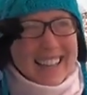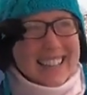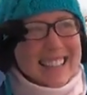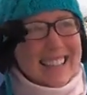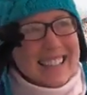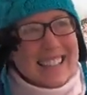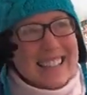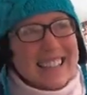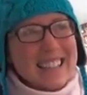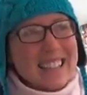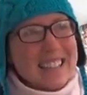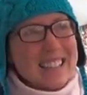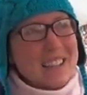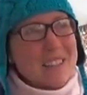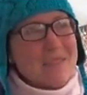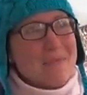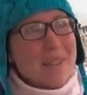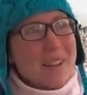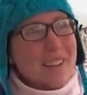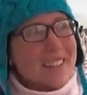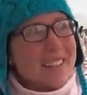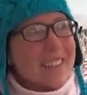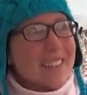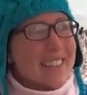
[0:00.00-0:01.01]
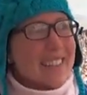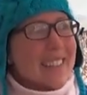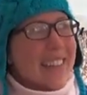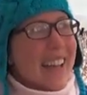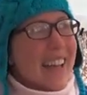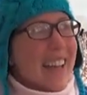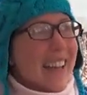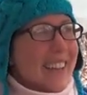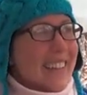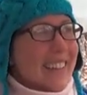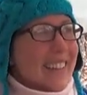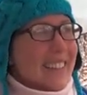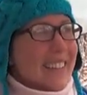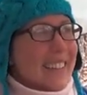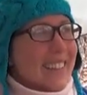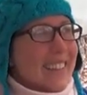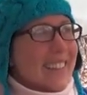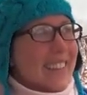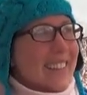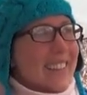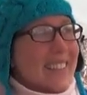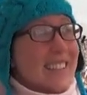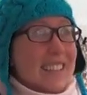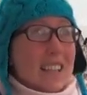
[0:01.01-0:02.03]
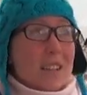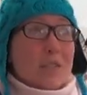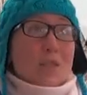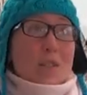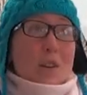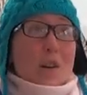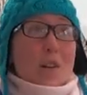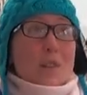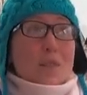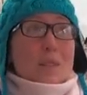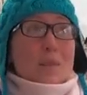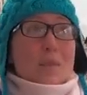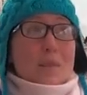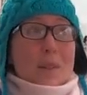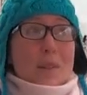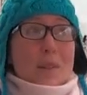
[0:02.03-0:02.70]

now. Doesn't get any better than that. Yeah. It sounds it, awesome,